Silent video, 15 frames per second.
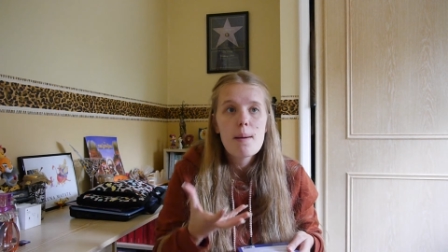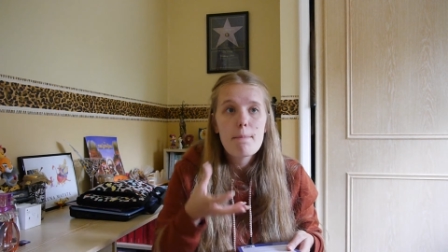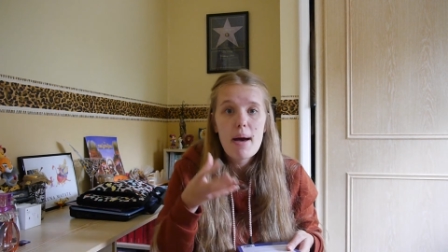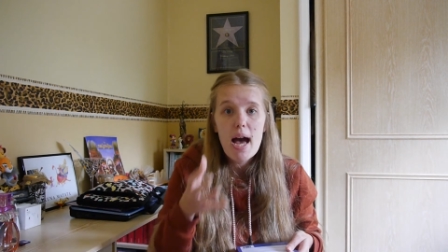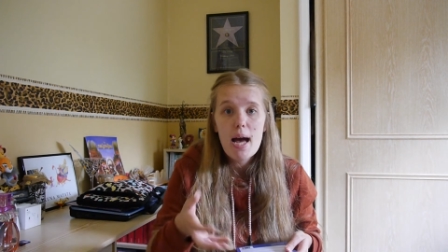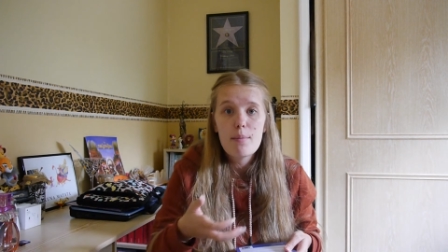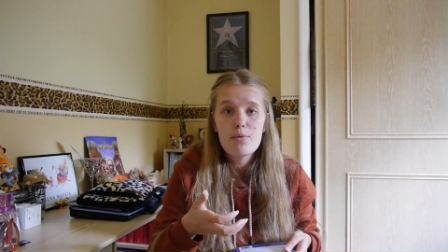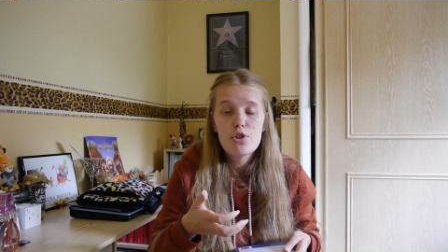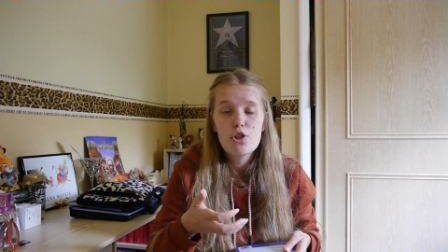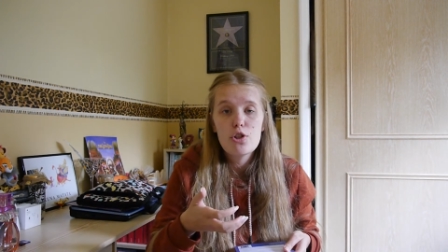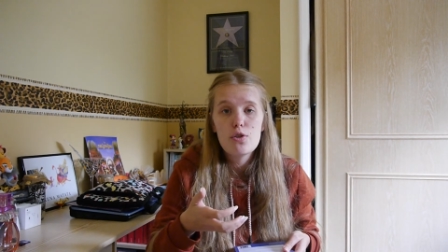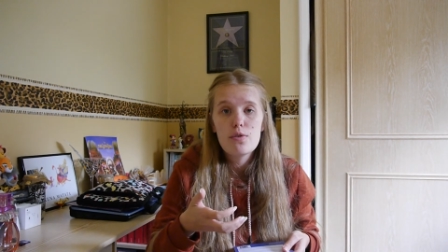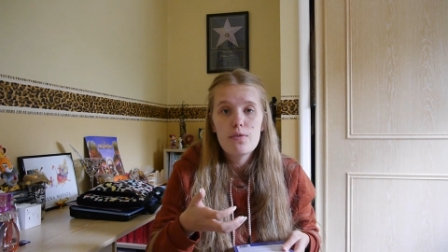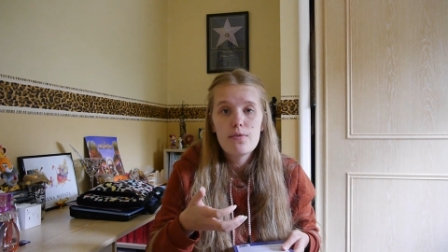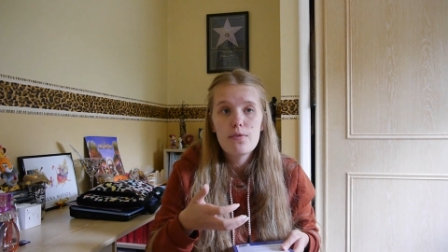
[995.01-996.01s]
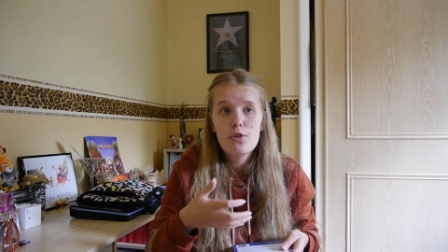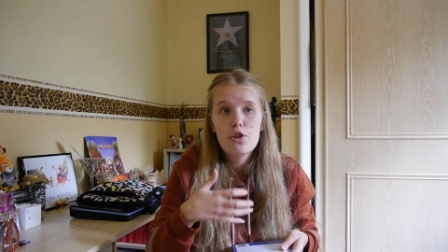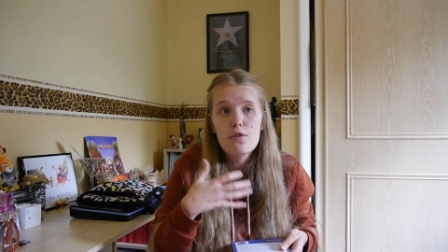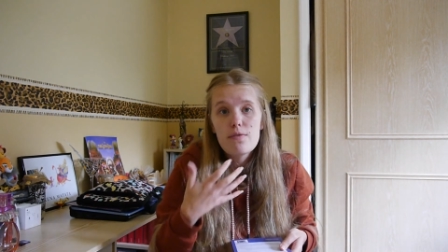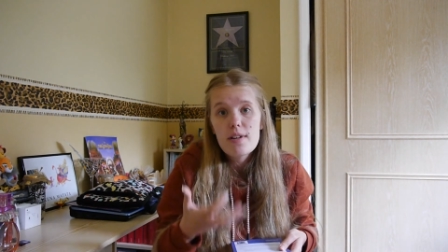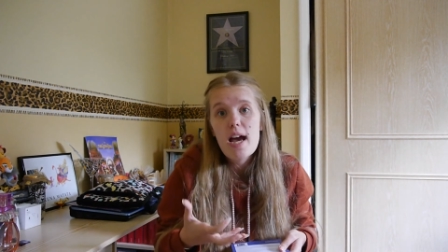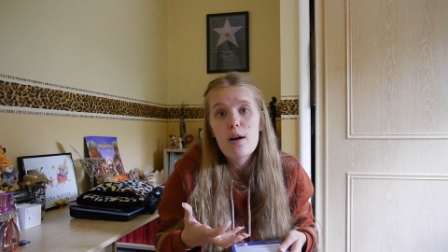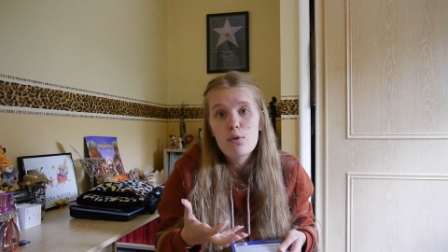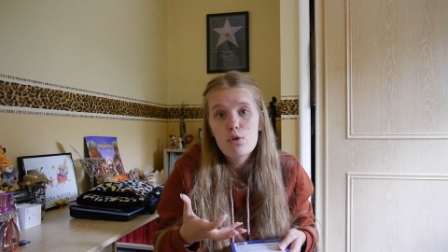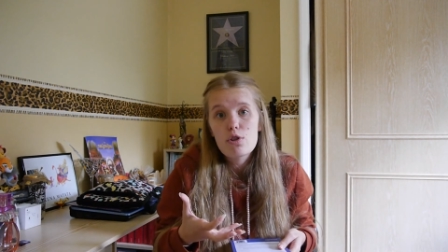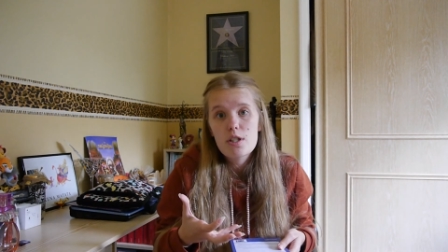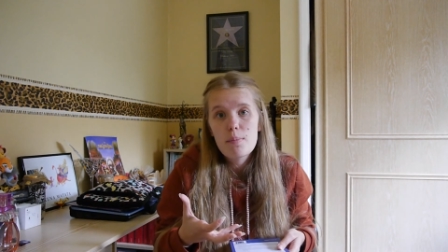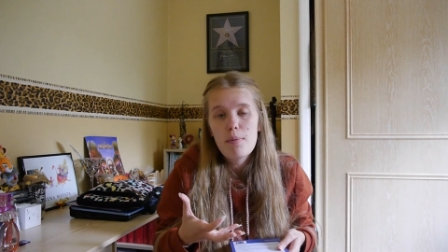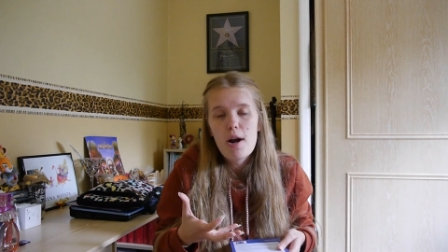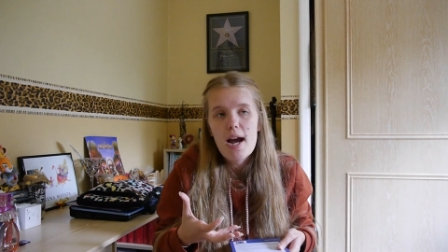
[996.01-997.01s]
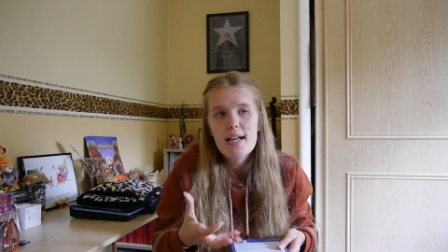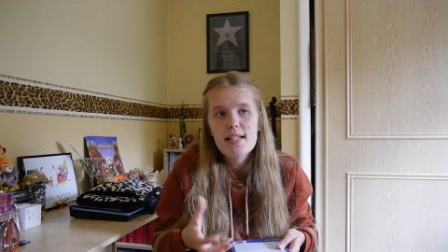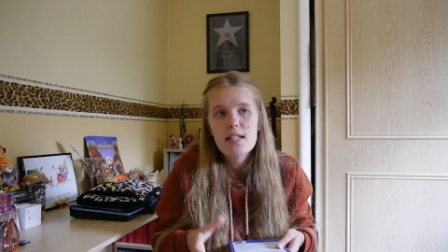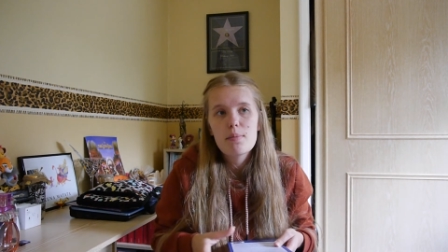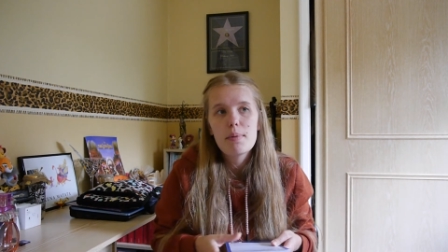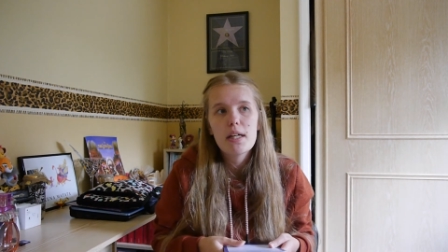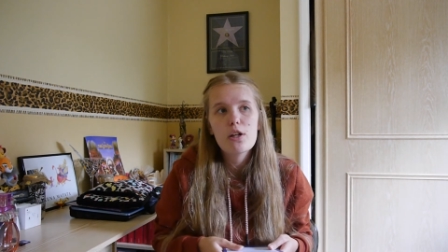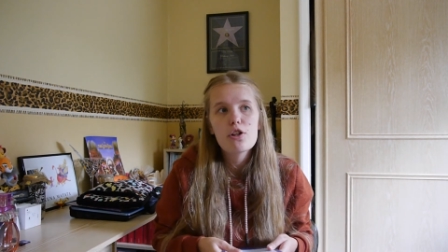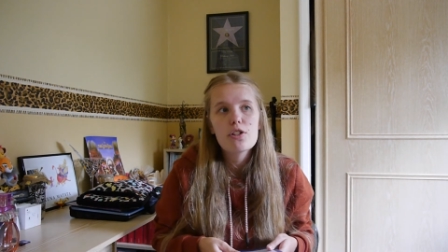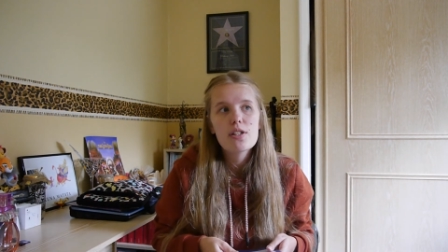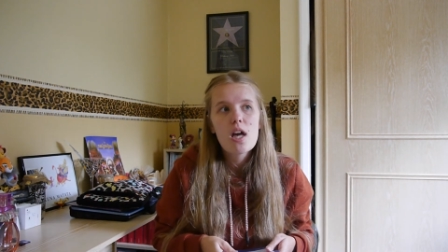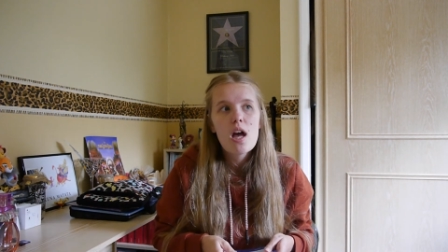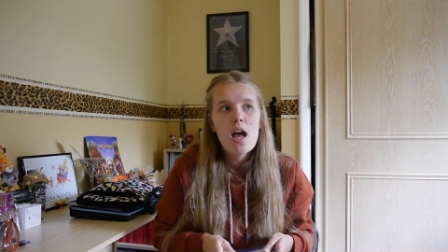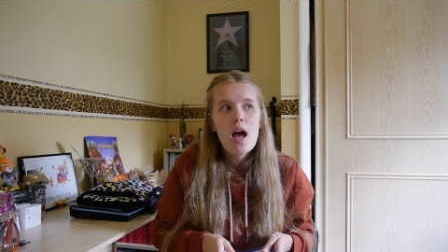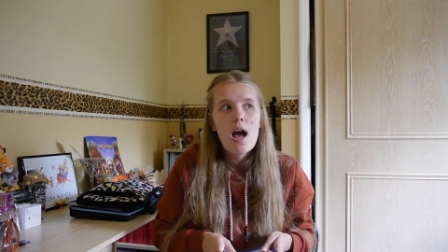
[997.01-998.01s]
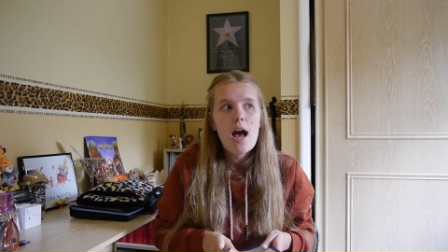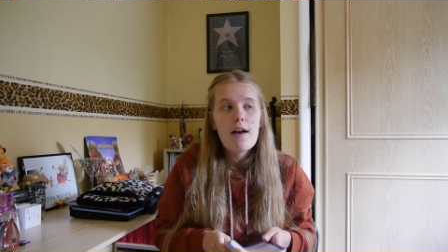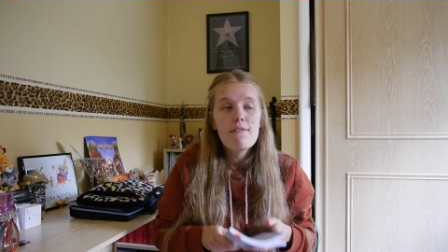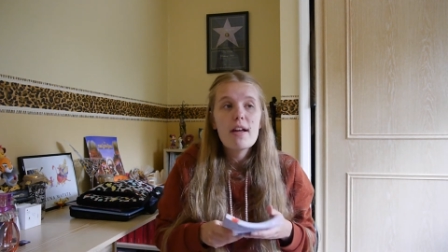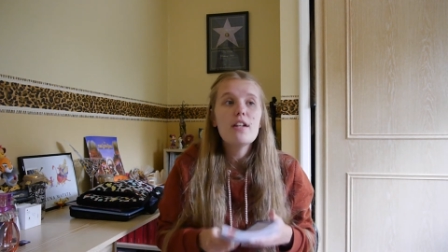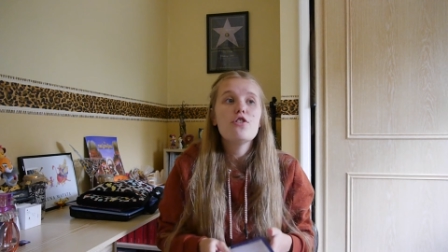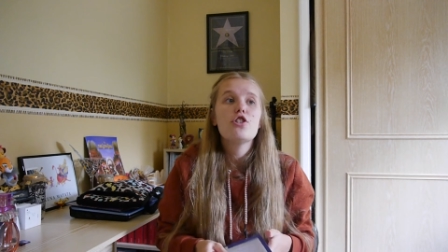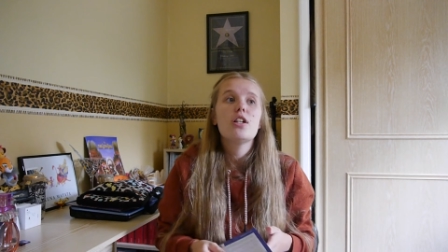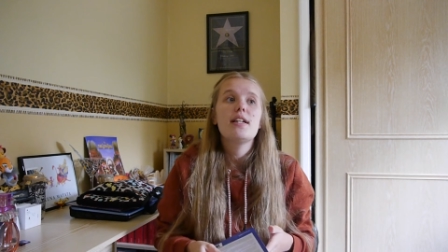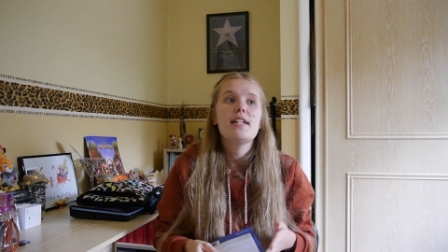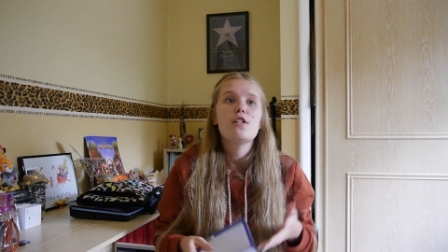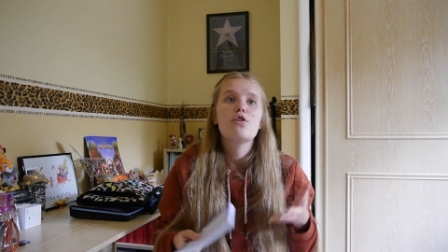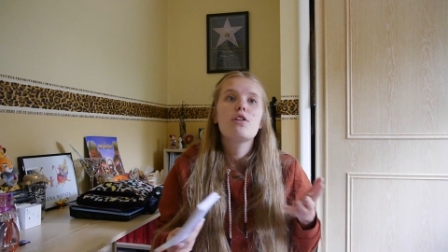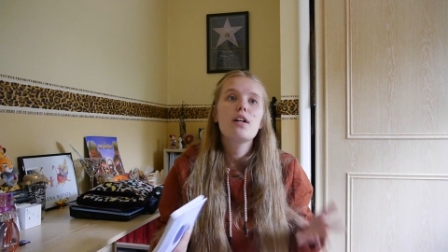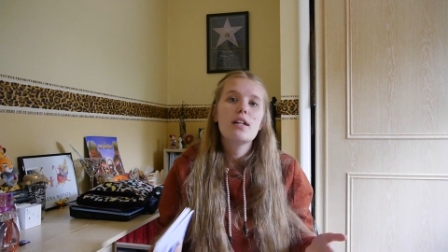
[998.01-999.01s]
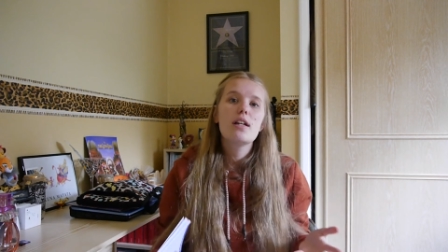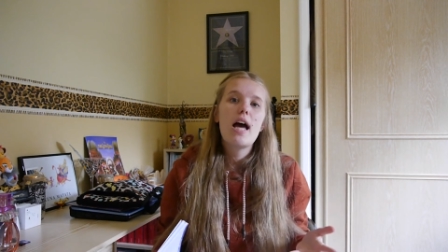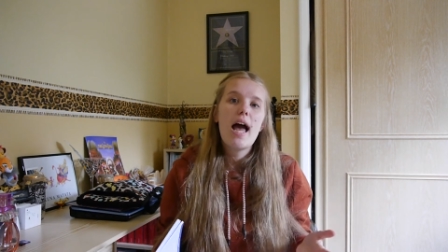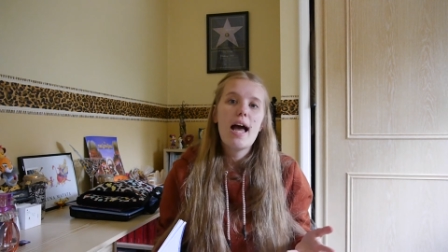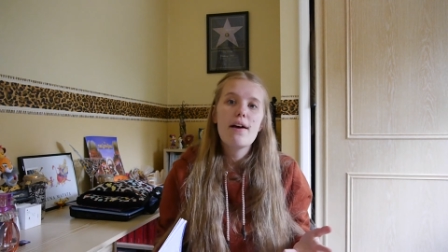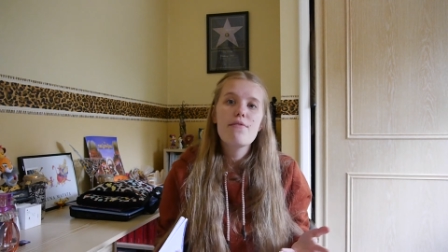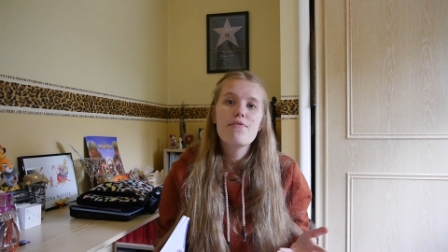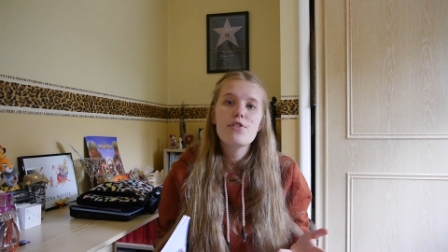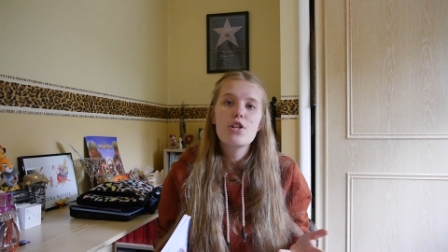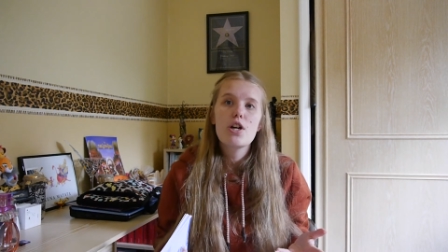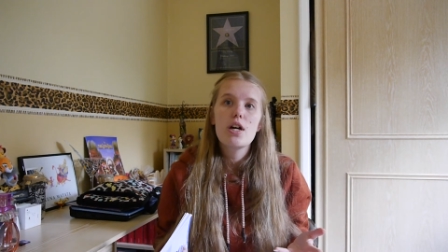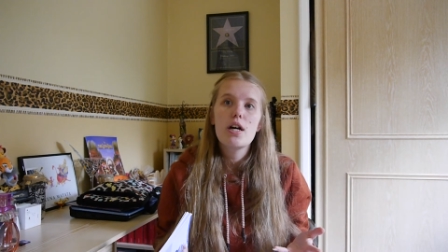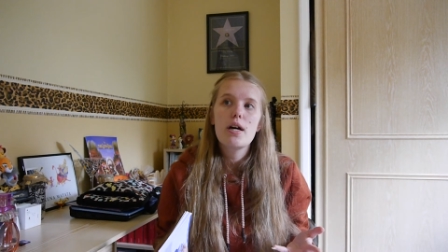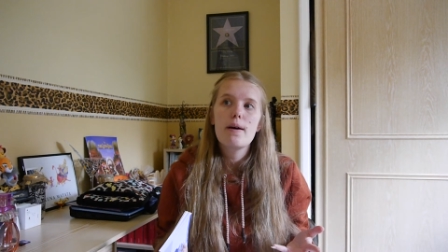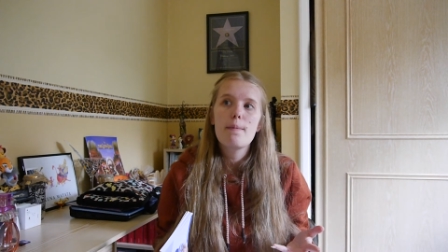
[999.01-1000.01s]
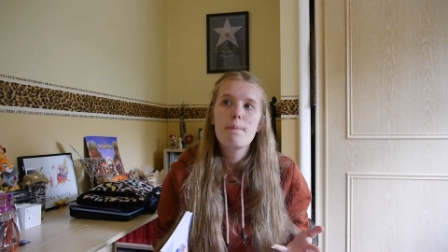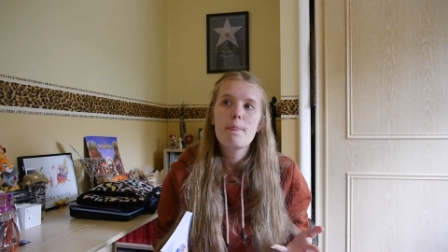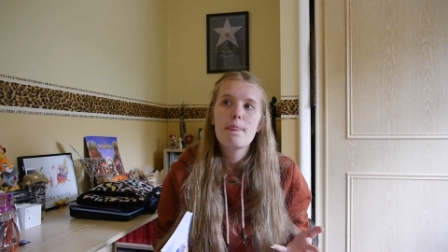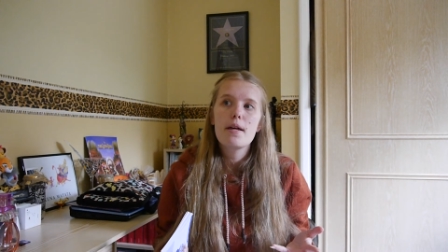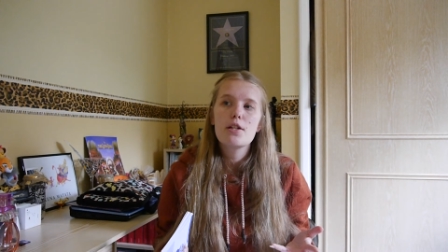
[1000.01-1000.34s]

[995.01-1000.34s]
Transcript: perhaps you've now got depressed, because eventually you're going to have to